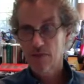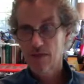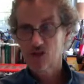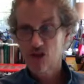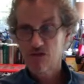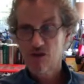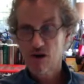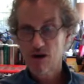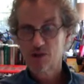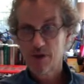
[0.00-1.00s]
so
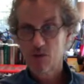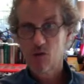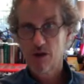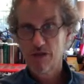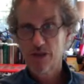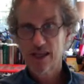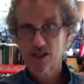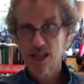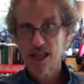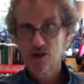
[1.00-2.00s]
far it's been one thing
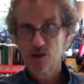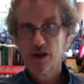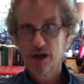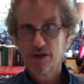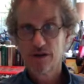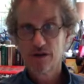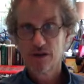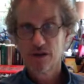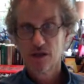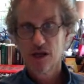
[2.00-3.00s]
has led to another,
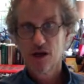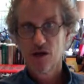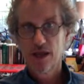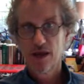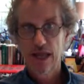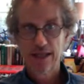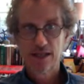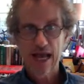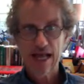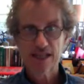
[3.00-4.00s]

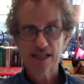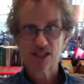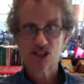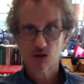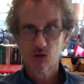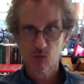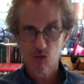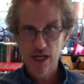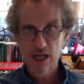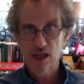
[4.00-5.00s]
and I still
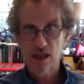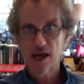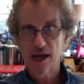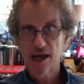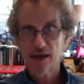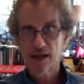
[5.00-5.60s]
read a lot.